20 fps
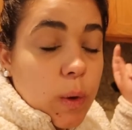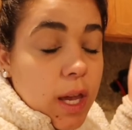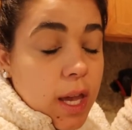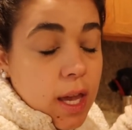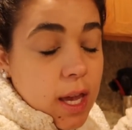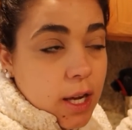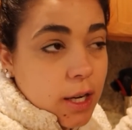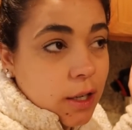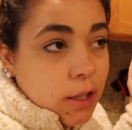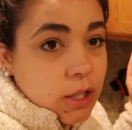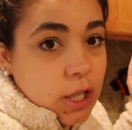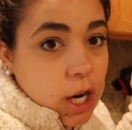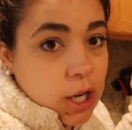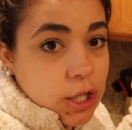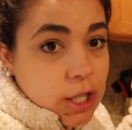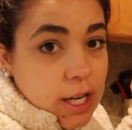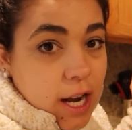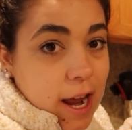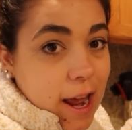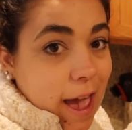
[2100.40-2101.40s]
we,
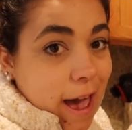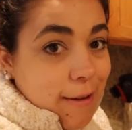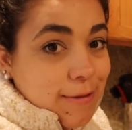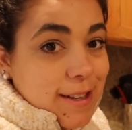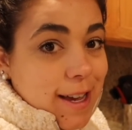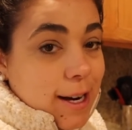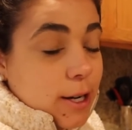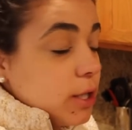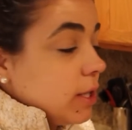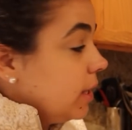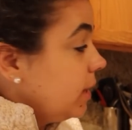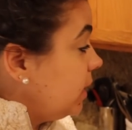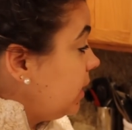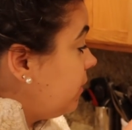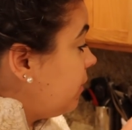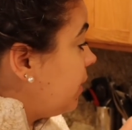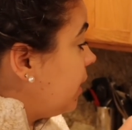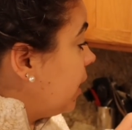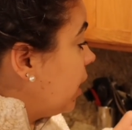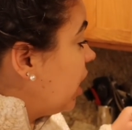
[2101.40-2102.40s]
Josh and I, have to actually
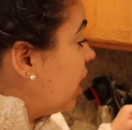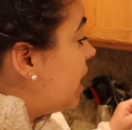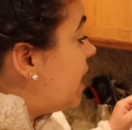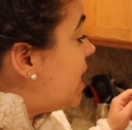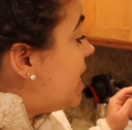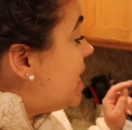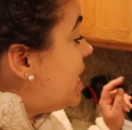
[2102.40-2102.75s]
leave here